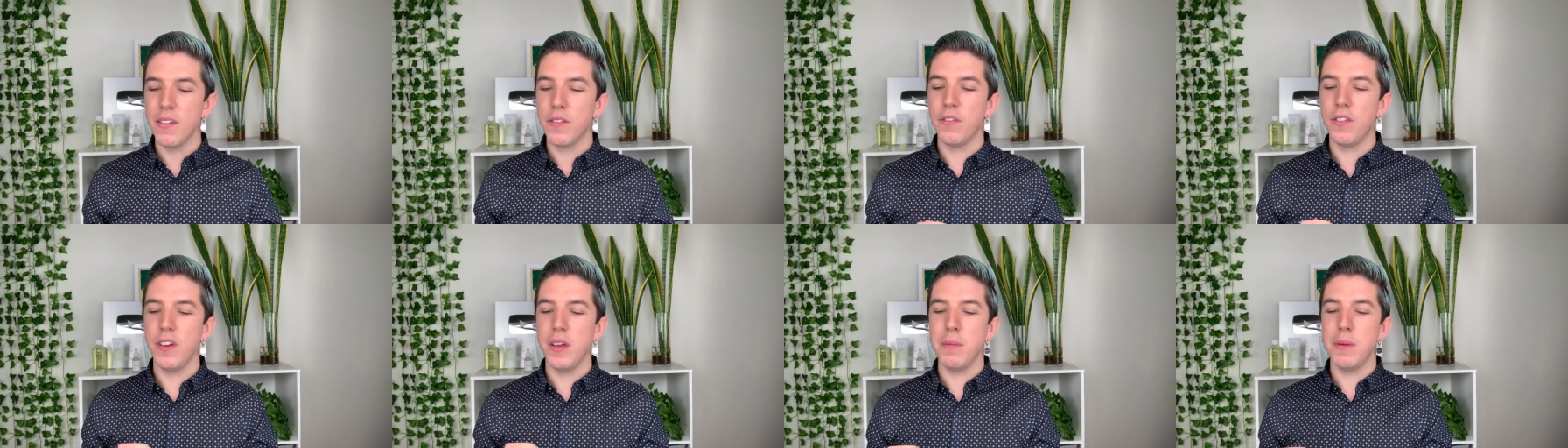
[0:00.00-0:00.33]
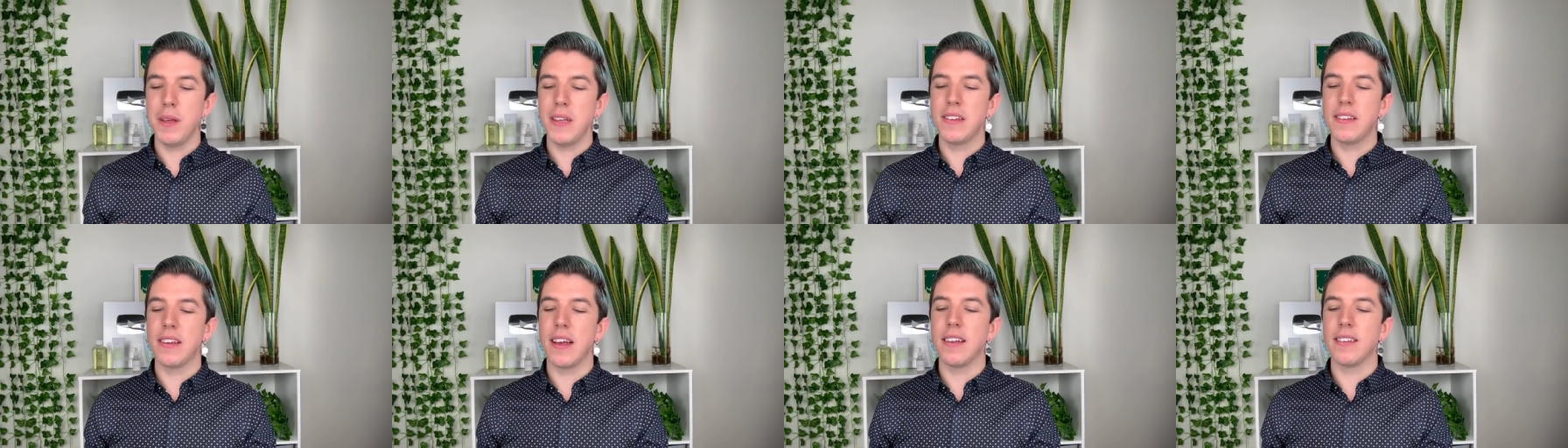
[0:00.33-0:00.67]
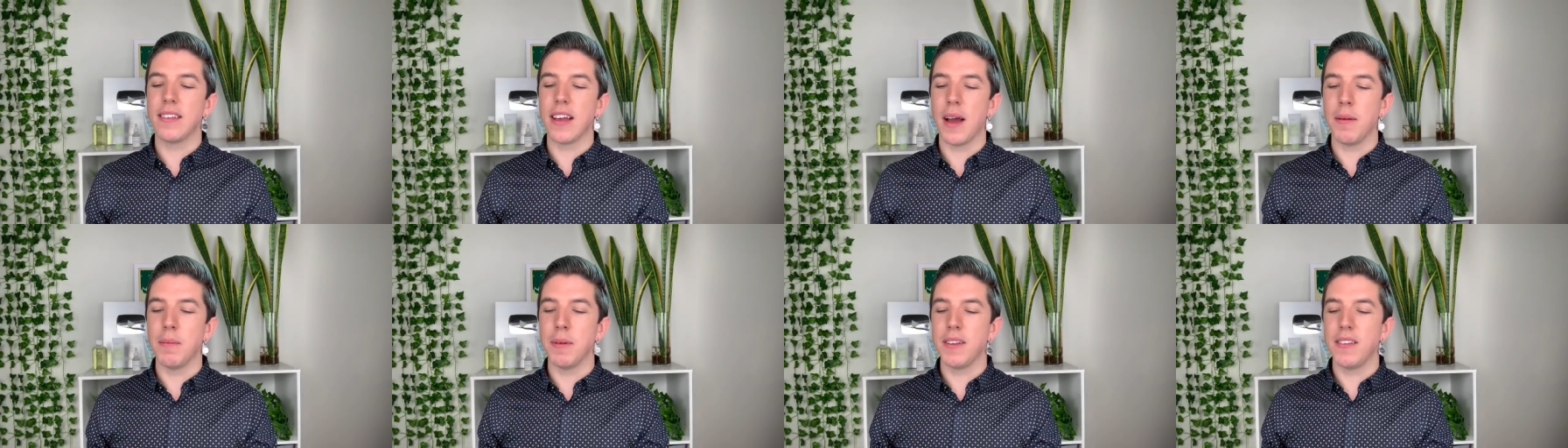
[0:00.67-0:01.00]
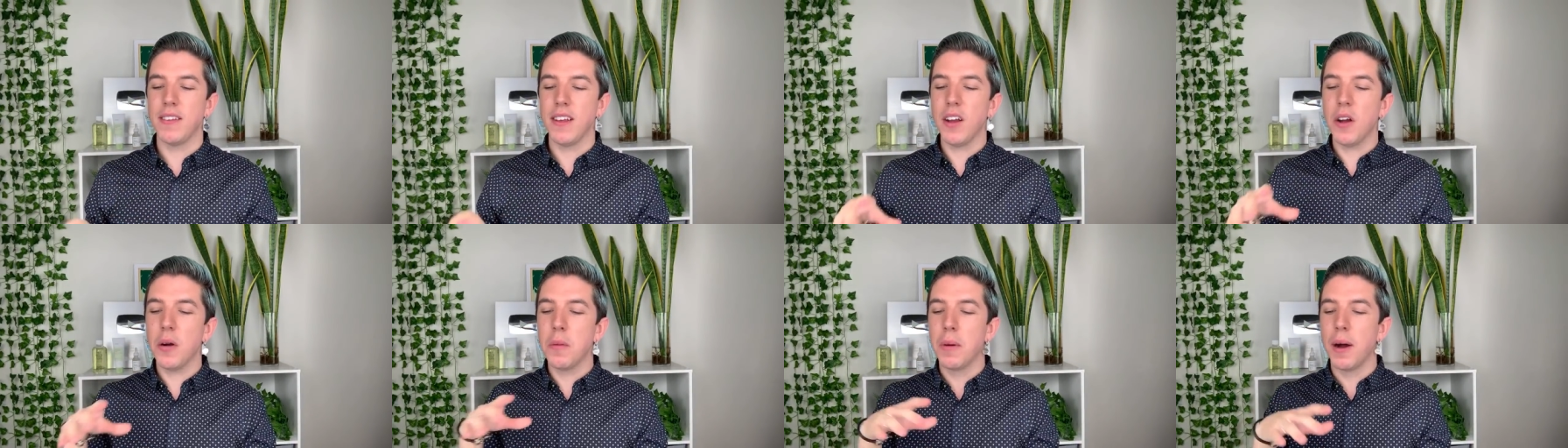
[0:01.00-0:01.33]
Phoebe says, I'm a
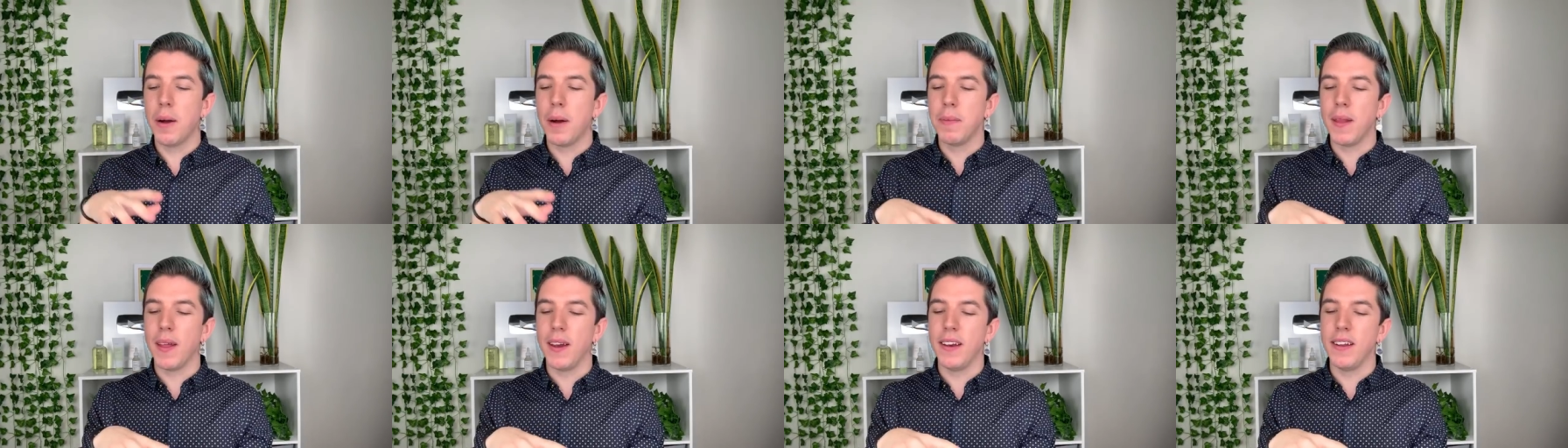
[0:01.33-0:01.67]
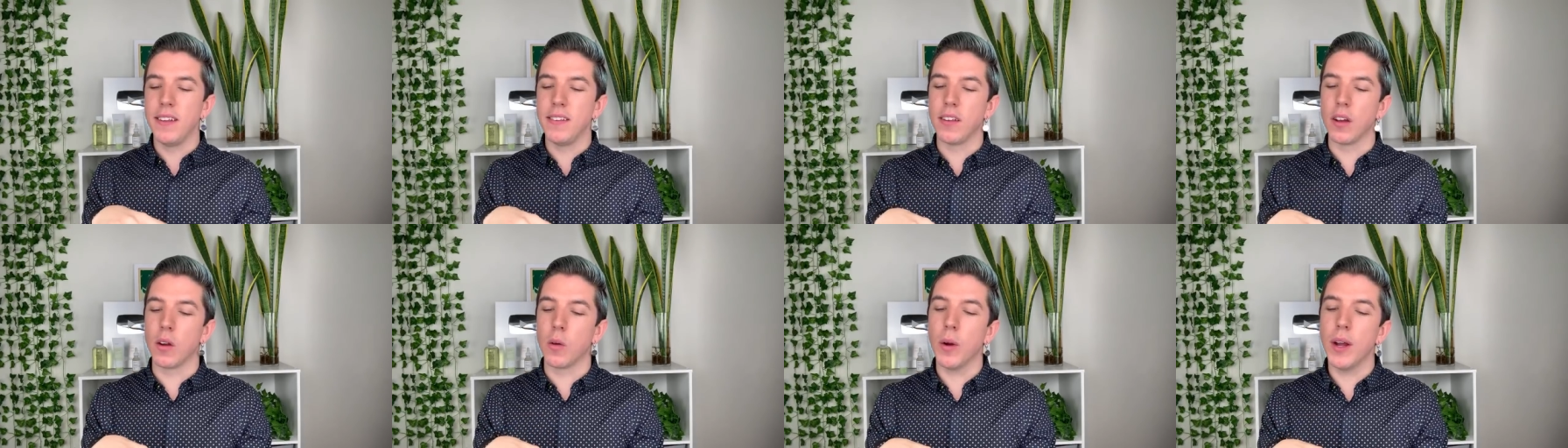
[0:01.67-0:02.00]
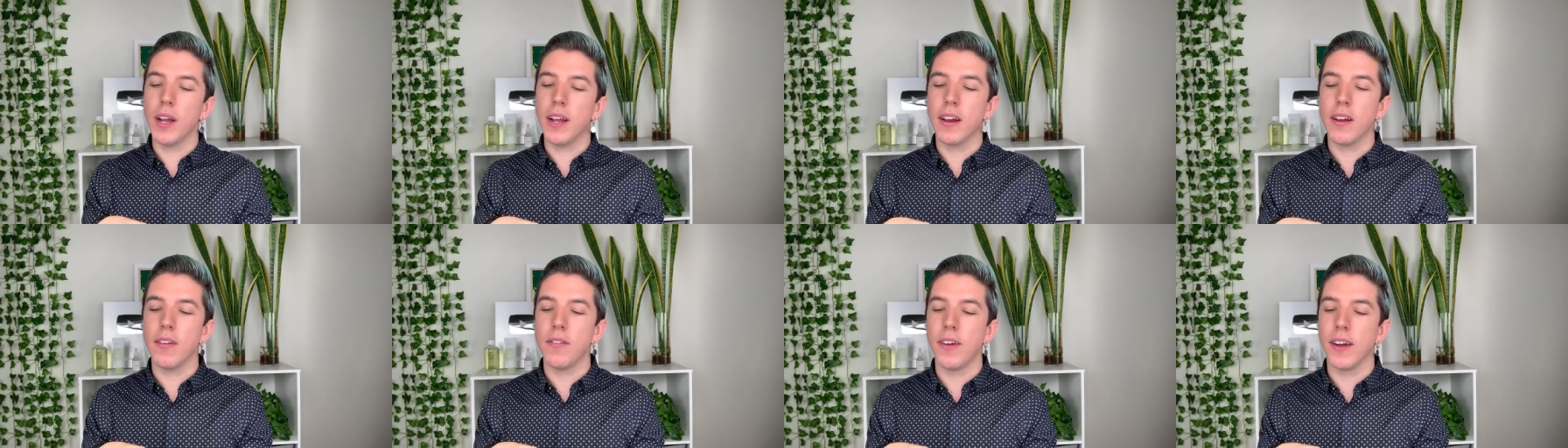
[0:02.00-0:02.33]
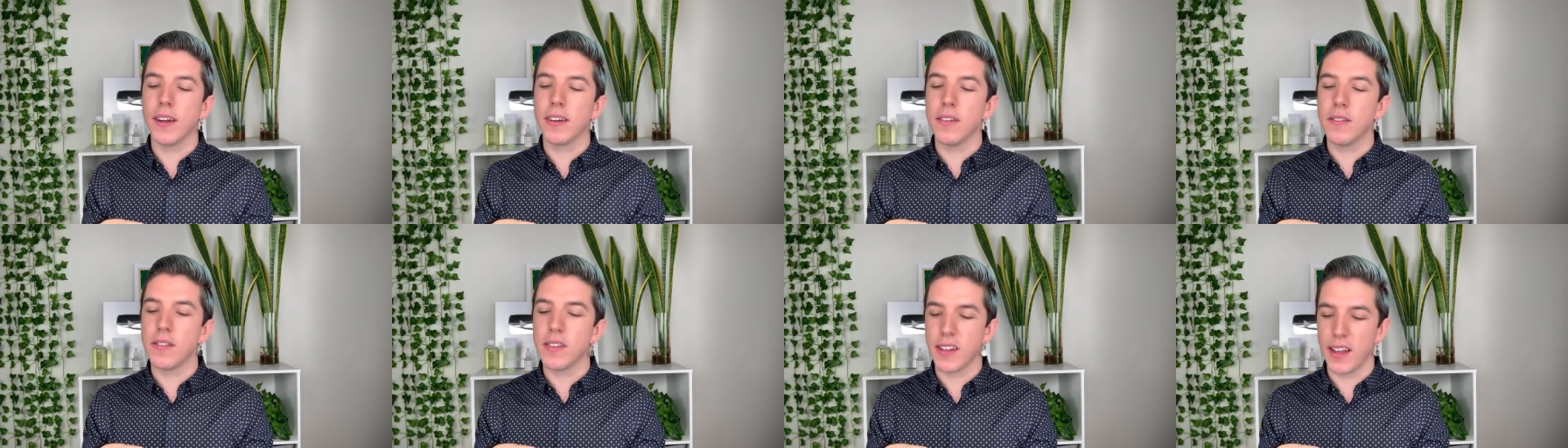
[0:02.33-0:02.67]
single mom that needs a quick and
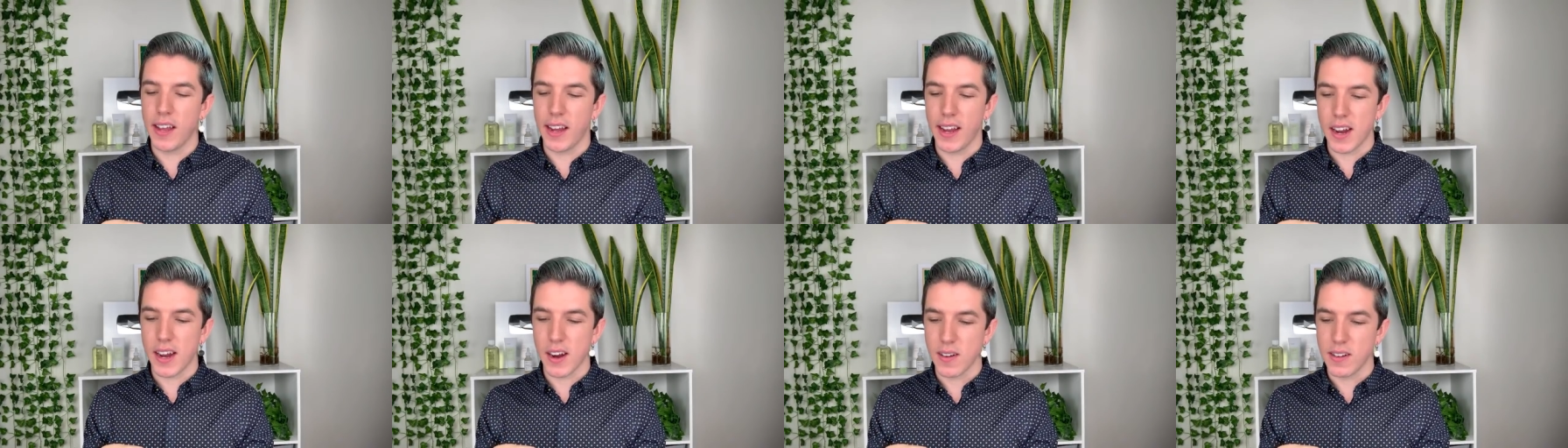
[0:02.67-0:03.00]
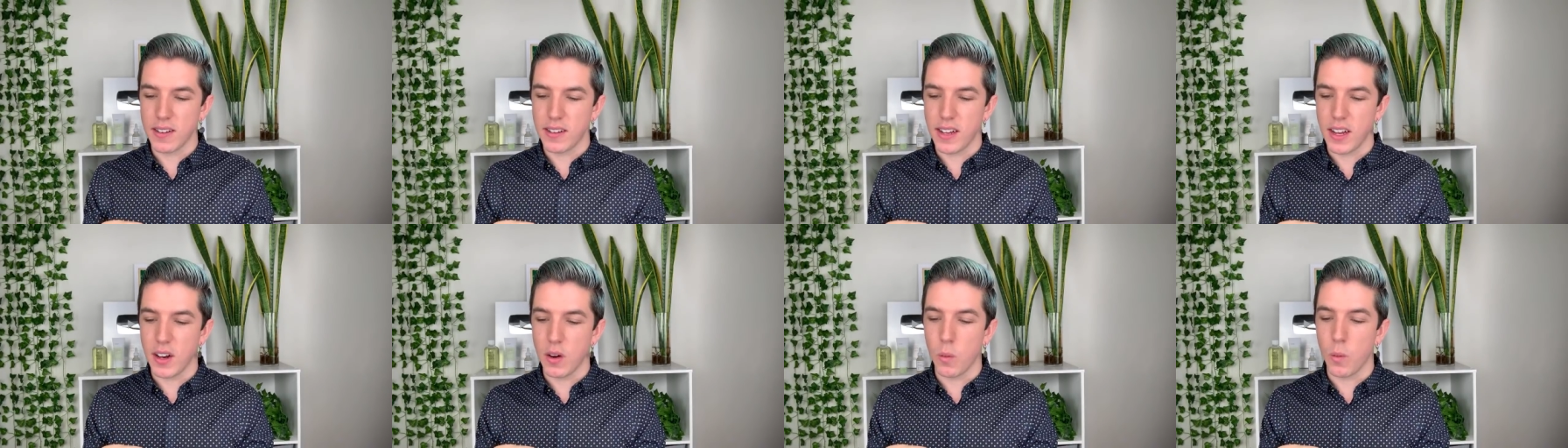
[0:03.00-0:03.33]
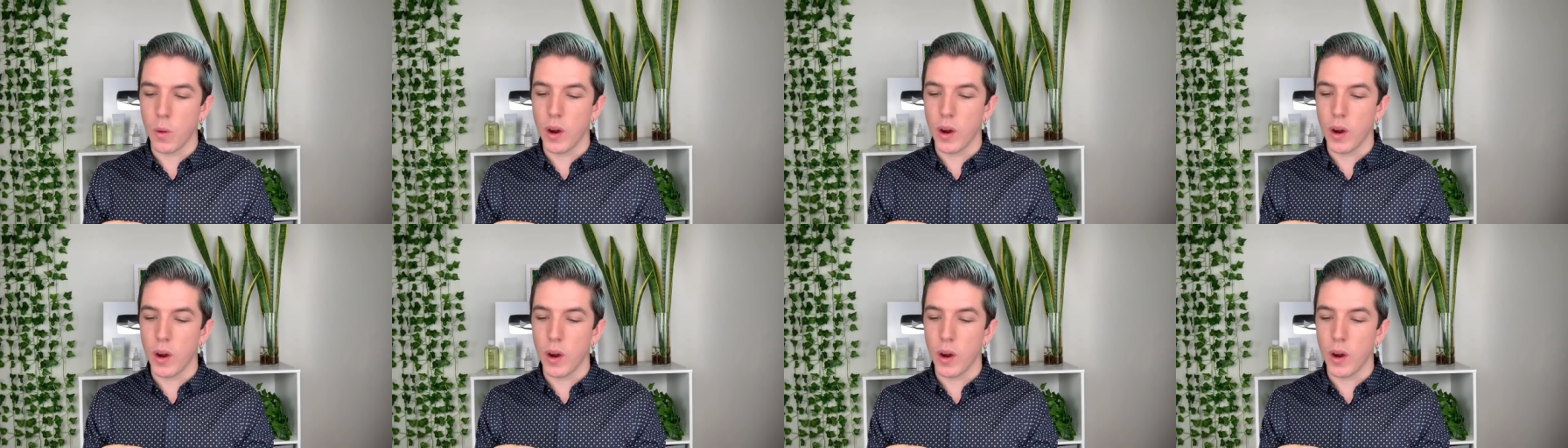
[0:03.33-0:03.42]
effective skincare routine.